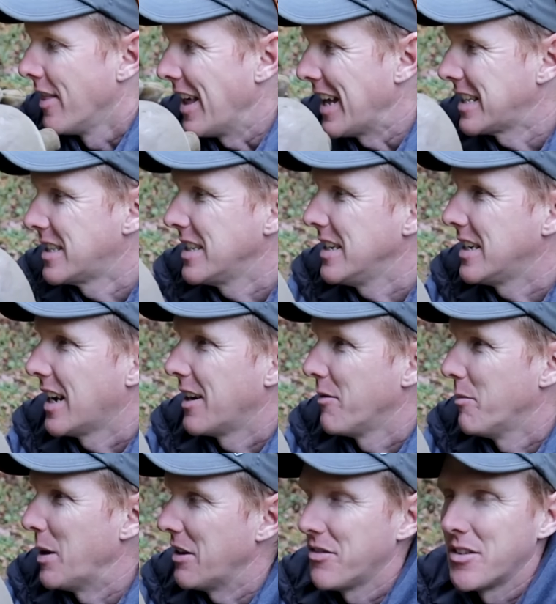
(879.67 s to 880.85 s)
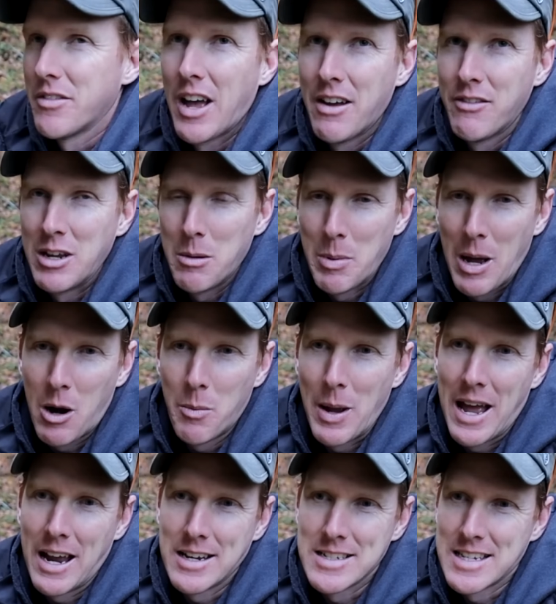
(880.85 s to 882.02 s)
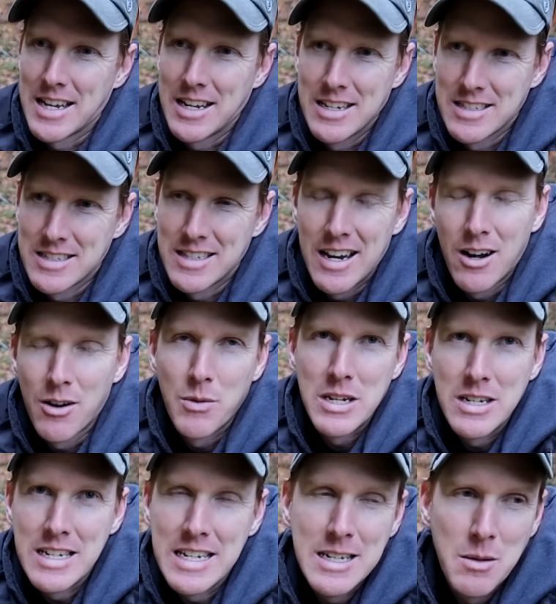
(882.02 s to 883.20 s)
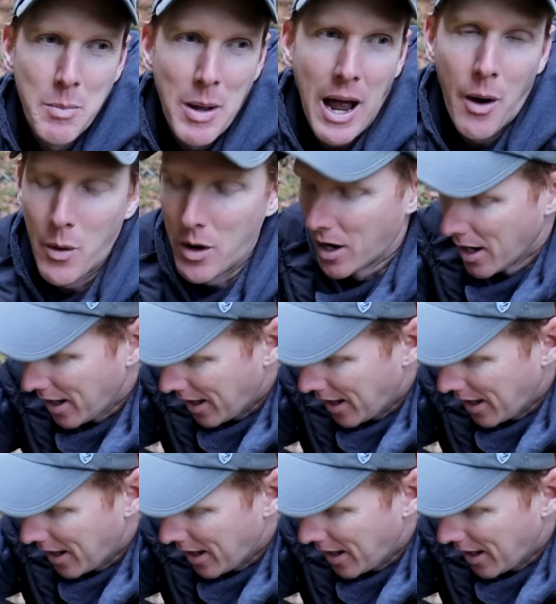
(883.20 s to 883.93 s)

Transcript: That's the kind of benefit of having a power pack, is that it's there when you need the power